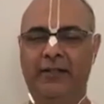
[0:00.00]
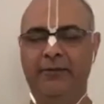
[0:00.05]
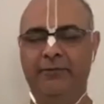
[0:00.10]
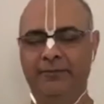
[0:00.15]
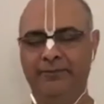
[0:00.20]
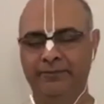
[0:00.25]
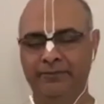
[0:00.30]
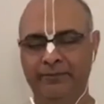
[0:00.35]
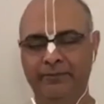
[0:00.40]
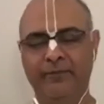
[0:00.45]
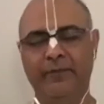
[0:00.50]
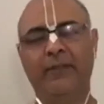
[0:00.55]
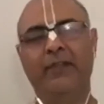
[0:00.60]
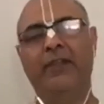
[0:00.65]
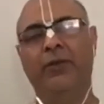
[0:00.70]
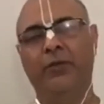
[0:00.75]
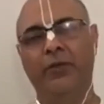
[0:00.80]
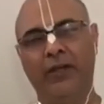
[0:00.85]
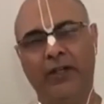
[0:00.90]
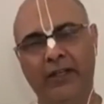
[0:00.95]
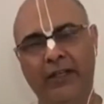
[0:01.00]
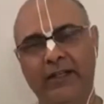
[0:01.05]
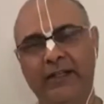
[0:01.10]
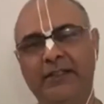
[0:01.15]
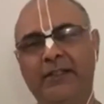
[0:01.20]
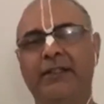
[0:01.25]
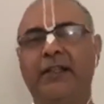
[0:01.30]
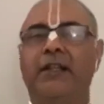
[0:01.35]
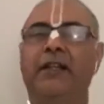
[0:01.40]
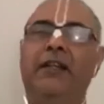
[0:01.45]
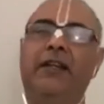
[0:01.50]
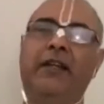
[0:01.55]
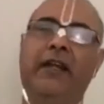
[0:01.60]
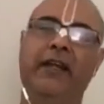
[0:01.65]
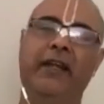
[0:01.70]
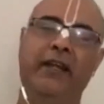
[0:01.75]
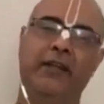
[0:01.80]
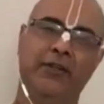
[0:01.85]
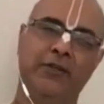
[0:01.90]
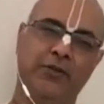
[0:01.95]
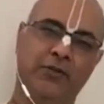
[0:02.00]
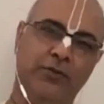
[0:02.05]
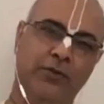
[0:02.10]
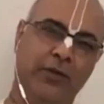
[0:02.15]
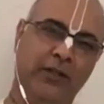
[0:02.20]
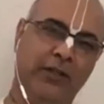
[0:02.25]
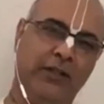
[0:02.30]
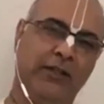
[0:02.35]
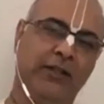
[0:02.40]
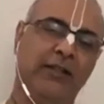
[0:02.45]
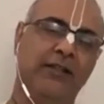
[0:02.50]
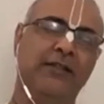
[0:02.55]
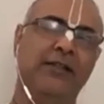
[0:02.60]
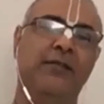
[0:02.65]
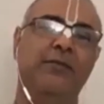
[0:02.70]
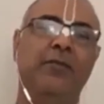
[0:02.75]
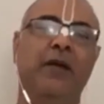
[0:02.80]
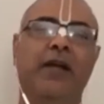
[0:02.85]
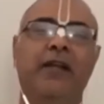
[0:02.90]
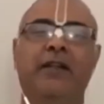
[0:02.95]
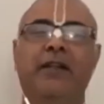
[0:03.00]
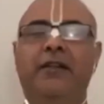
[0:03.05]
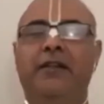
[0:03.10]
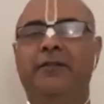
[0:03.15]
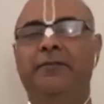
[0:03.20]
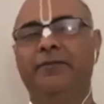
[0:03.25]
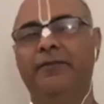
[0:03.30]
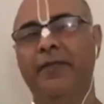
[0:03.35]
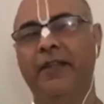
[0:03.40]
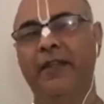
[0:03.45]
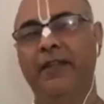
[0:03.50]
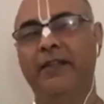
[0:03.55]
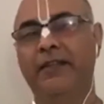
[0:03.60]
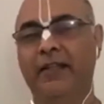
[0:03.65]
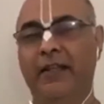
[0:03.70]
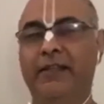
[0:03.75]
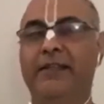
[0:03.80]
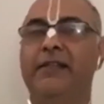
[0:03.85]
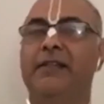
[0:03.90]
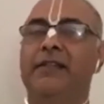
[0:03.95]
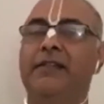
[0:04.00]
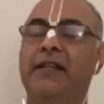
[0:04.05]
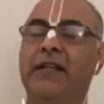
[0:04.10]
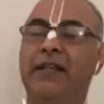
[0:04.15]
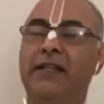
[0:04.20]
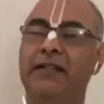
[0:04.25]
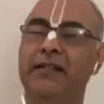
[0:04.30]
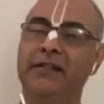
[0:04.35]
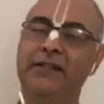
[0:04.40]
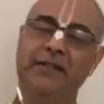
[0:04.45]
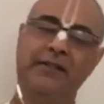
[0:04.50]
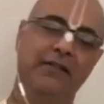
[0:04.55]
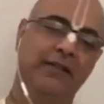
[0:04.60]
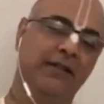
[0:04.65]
The work gets done, and I get to do other things in parallel. That's intelligence.